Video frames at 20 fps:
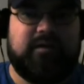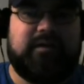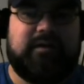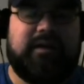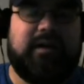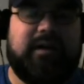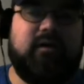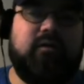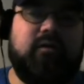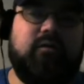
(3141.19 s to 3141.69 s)

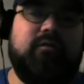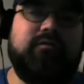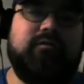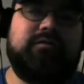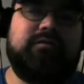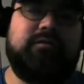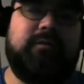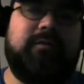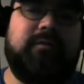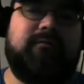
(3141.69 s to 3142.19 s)
Now,
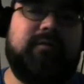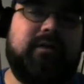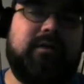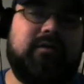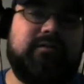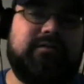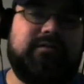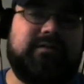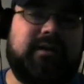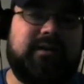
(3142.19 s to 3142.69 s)
to be
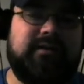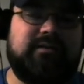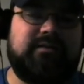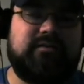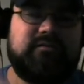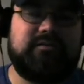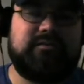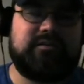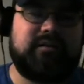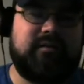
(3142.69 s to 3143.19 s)
fair, the Tiny
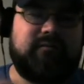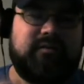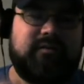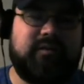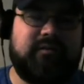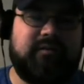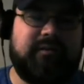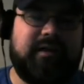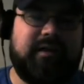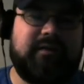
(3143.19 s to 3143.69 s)
Toons stuff
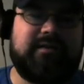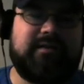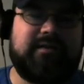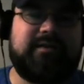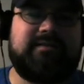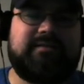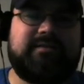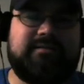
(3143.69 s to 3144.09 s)
and all that